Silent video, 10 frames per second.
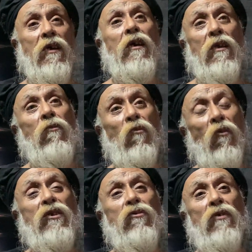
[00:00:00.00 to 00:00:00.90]
in
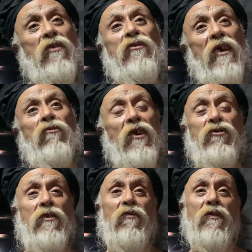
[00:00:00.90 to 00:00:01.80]
what you are trying to
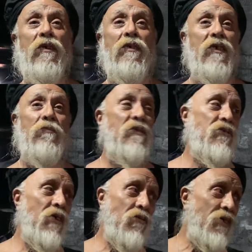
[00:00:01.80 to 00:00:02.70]
achieve. That means
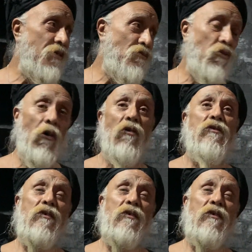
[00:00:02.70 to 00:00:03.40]
now that thought,